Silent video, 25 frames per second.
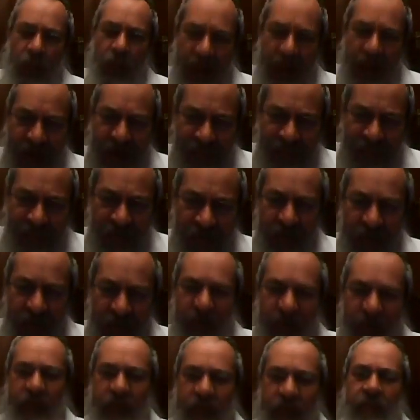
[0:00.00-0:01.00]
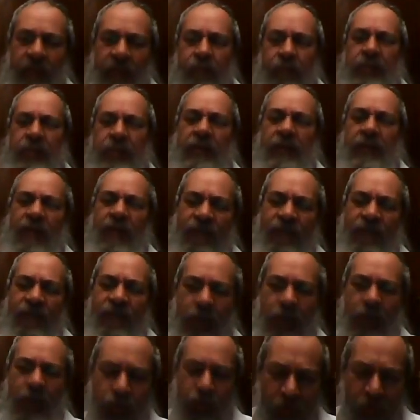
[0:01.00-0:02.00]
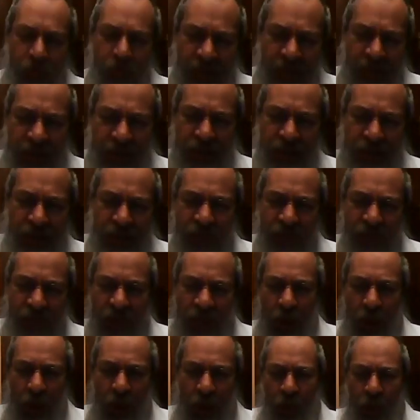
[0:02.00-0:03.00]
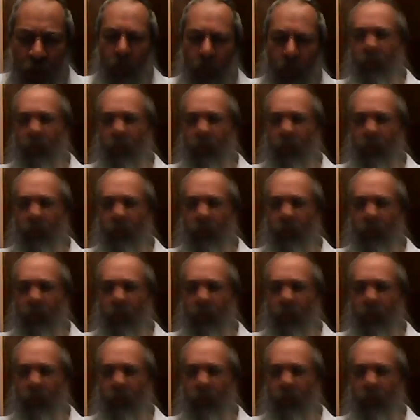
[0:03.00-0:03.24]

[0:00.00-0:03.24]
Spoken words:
have been victorious over all